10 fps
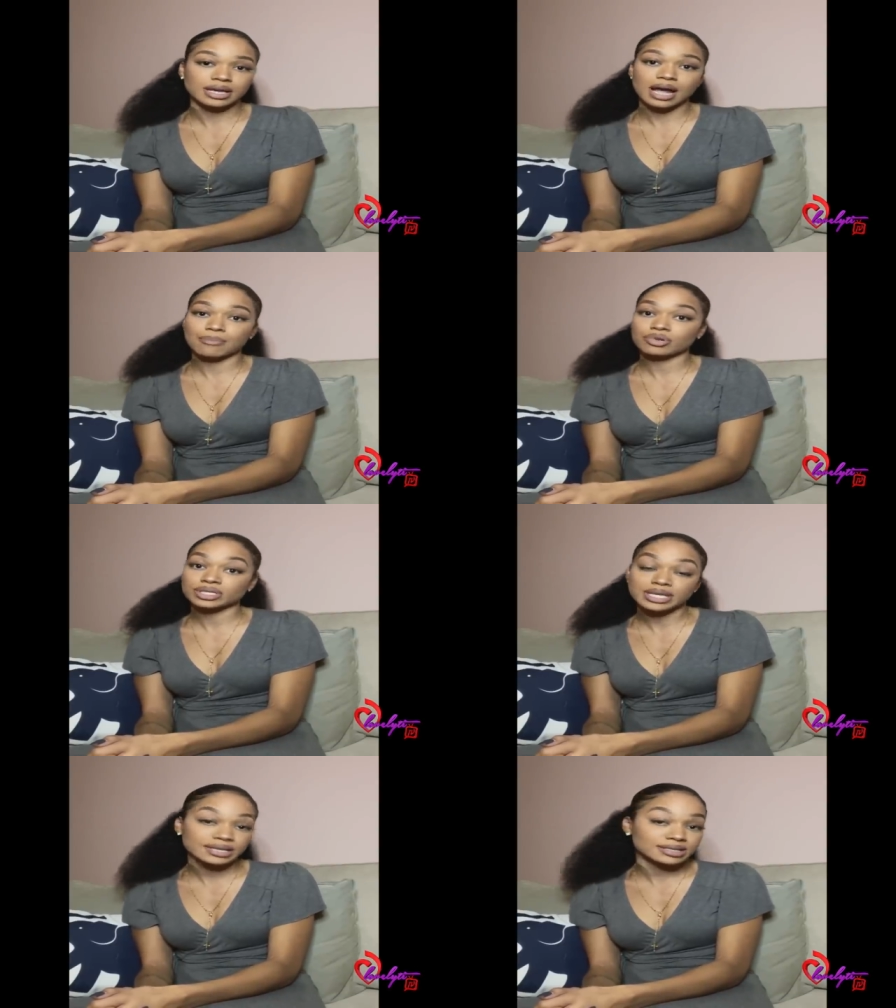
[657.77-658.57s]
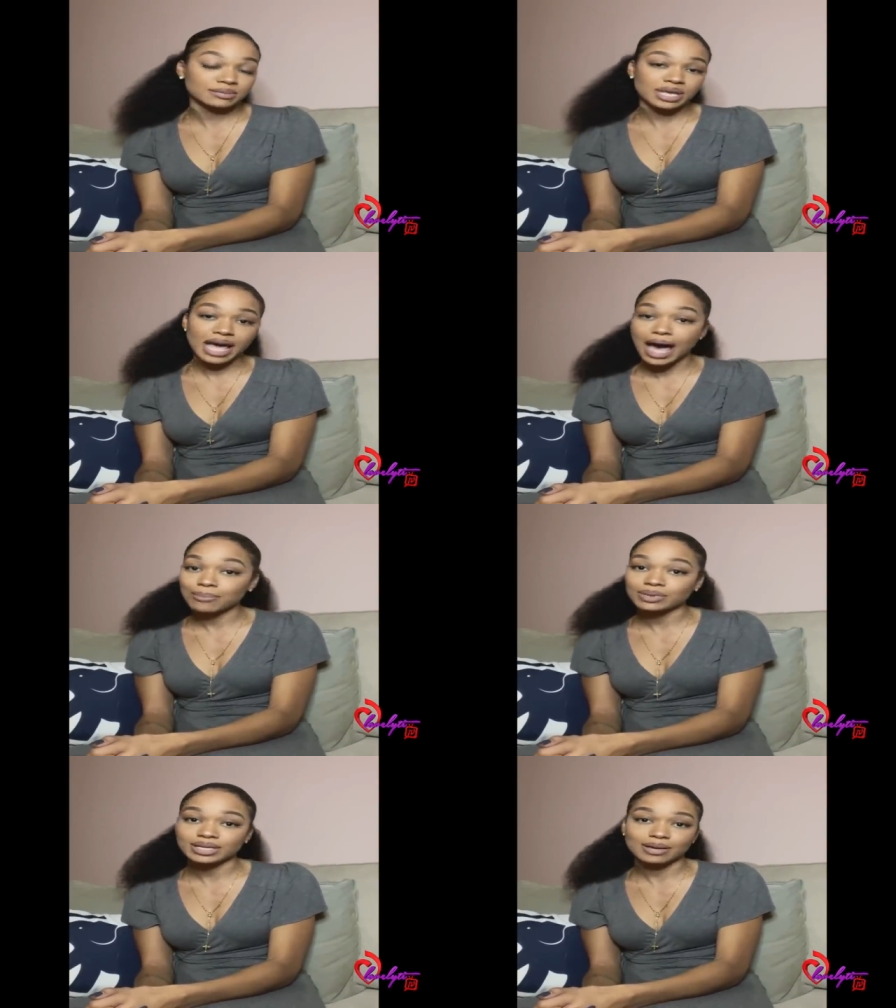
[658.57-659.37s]
that I pretended to be
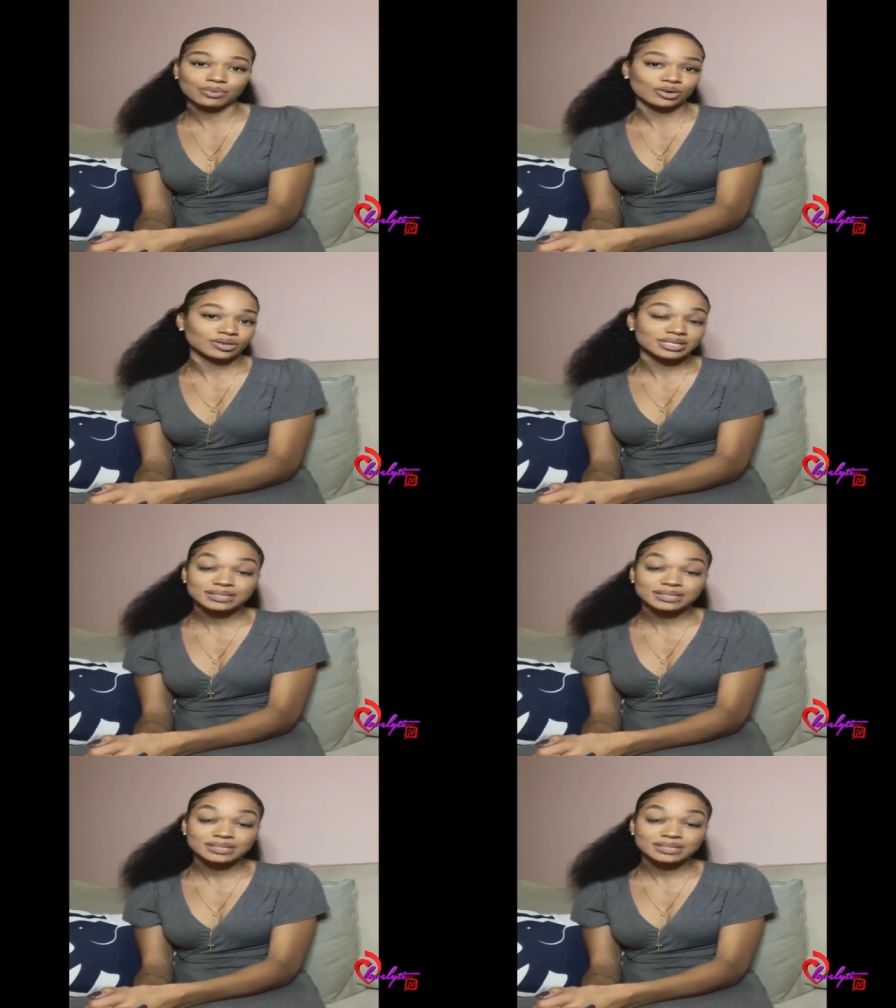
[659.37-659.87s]
happy, I put on a